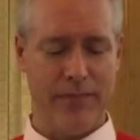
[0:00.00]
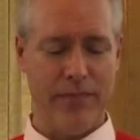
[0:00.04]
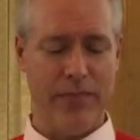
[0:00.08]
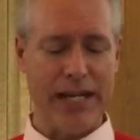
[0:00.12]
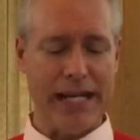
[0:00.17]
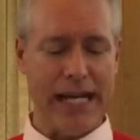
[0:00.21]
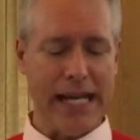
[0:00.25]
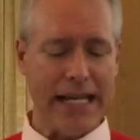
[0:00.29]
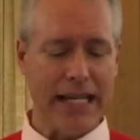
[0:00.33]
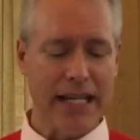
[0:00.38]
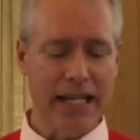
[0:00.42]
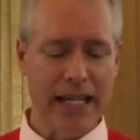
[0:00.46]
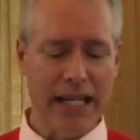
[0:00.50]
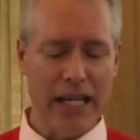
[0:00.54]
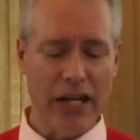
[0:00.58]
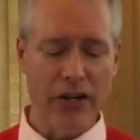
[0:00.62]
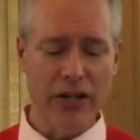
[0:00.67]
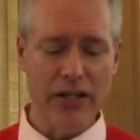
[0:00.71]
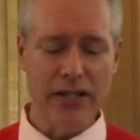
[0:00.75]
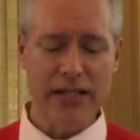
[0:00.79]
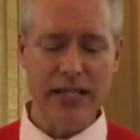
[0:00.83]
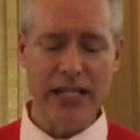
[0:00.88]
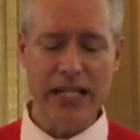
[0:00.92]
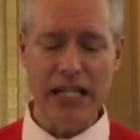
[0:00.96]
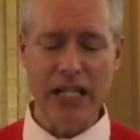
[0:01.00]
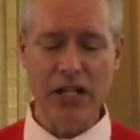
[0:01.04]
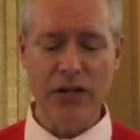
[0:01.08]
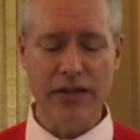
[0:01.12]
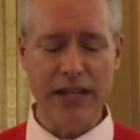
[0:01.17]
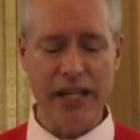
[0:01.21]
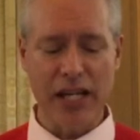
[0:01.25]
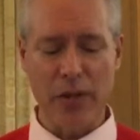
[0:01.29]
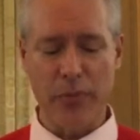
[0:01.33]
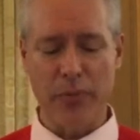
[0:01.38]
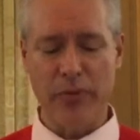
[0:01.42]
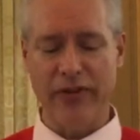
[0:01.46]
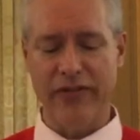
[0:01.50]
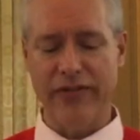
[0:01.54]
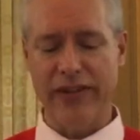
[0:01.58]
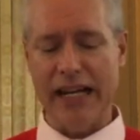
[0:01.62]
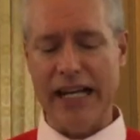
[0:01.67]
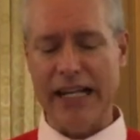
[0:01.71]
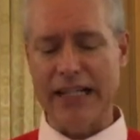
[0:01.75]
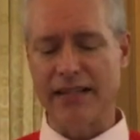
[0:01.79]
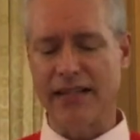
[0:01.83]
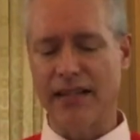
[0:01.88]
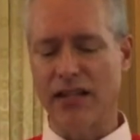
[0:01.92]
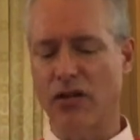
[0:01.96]
But I can guarantee you that it
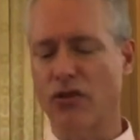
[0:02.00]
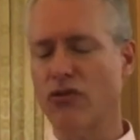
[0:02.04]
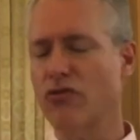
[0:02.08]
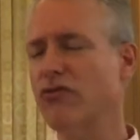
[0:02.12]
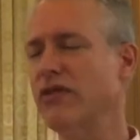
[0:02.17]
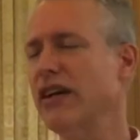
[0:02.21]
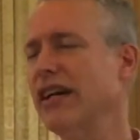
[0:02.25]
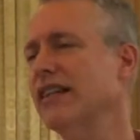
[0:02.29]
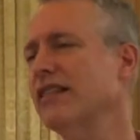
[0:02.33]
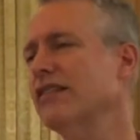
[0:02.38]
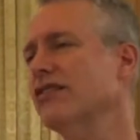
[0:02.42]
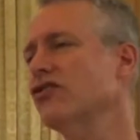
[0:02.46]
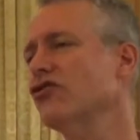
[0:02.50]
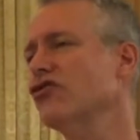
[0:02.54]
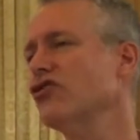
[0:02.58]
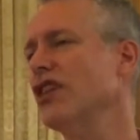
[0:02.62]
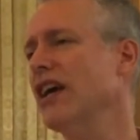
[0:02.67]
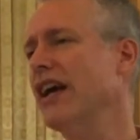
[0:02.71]
provides the greatest